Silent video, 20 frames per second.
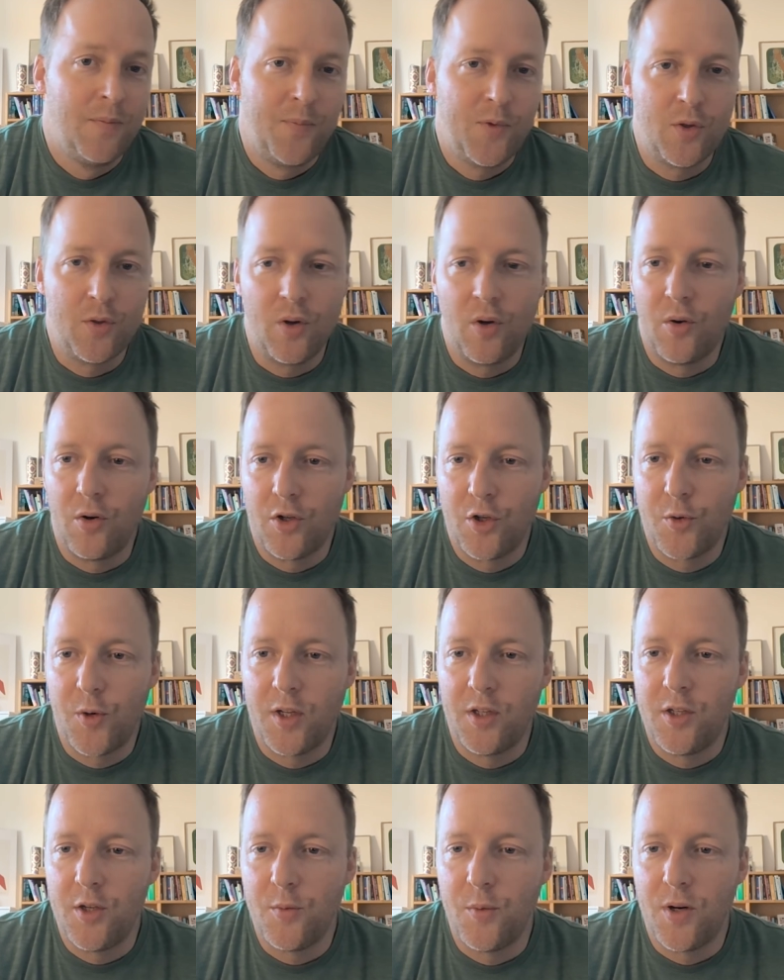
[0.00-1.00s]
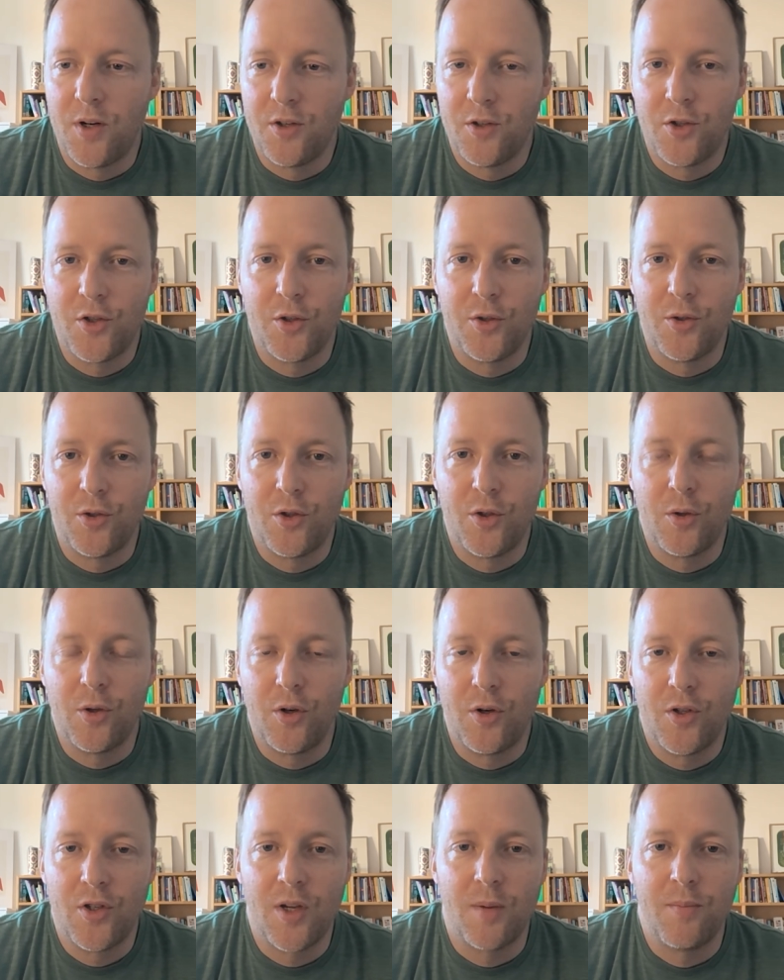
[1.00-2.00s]
or 21 to
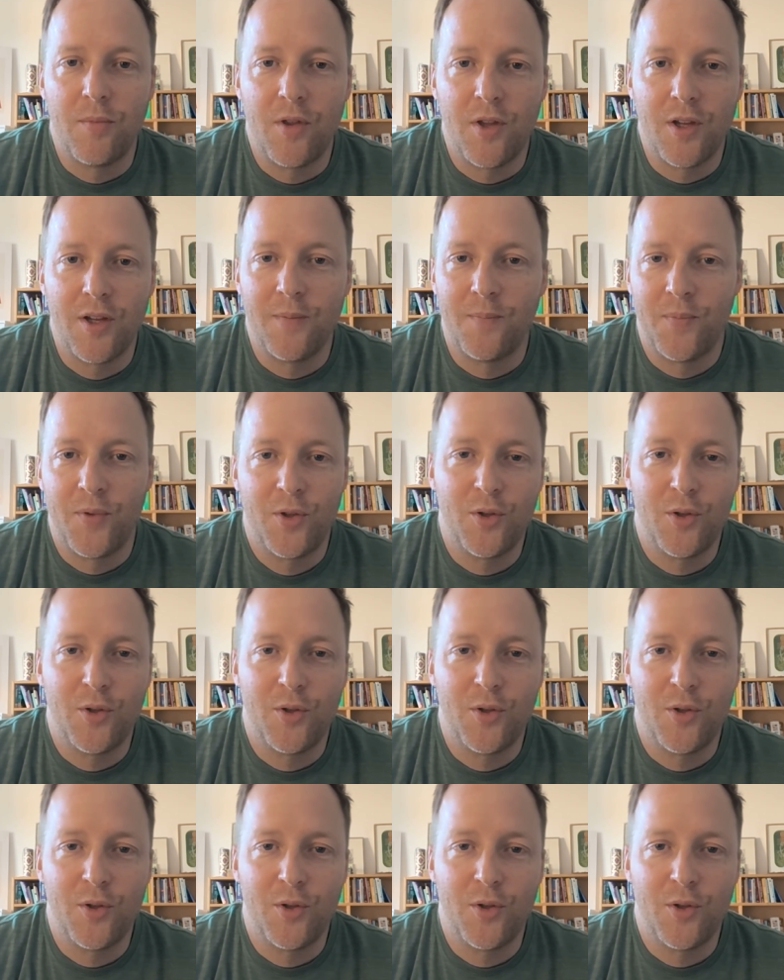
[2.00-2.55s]
learn something,